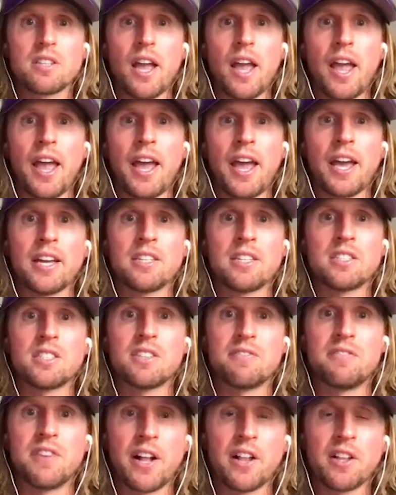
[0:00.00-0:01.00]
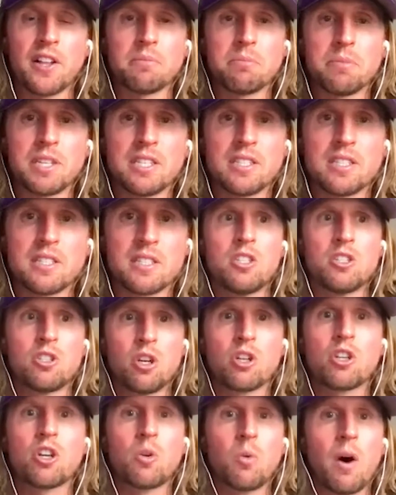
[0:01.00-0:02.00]
and development
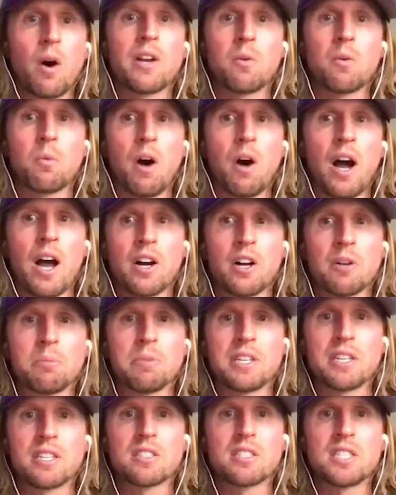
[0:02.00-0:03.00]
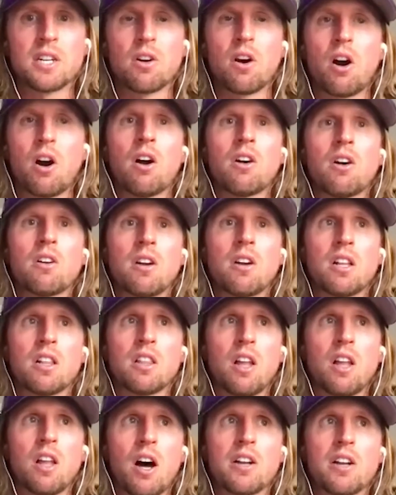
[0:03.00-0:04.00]
took quite a while because there are a
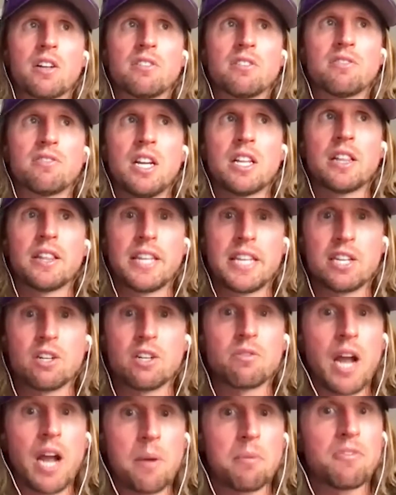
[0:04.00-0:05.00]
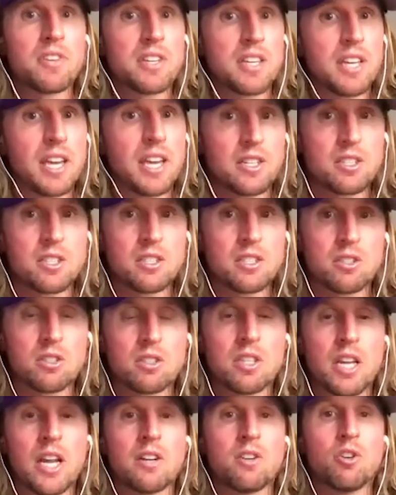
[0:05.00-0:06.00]
lot of legal
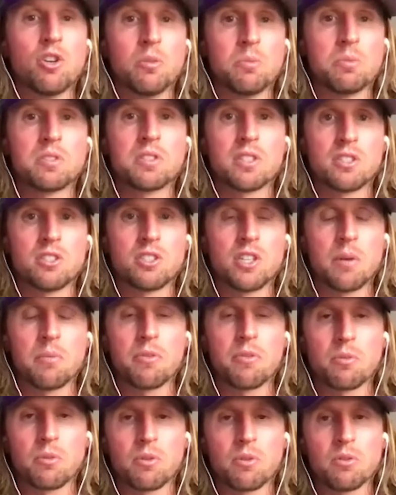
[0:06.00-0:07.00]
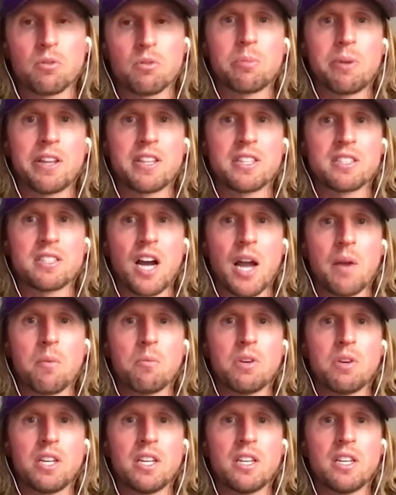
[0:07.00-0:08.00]
ramifications and hoops to jump through. By the
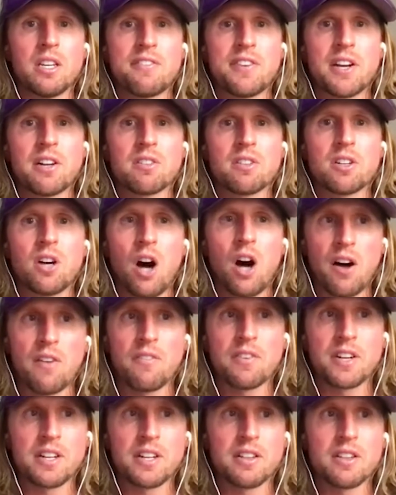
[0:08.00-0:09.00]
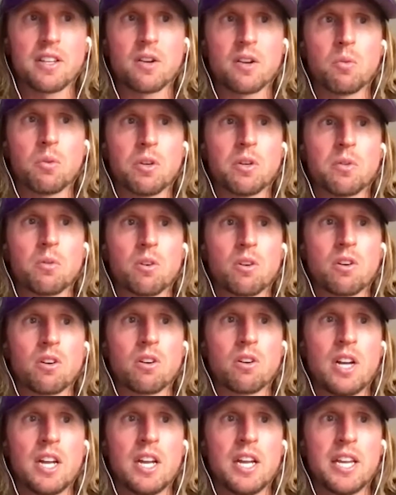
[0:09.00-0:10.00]
time we felt confident that we
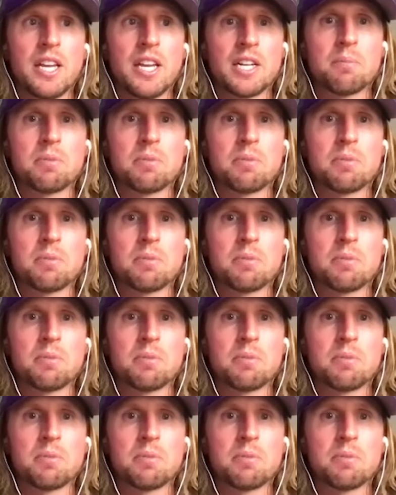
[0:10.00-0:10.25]
were in a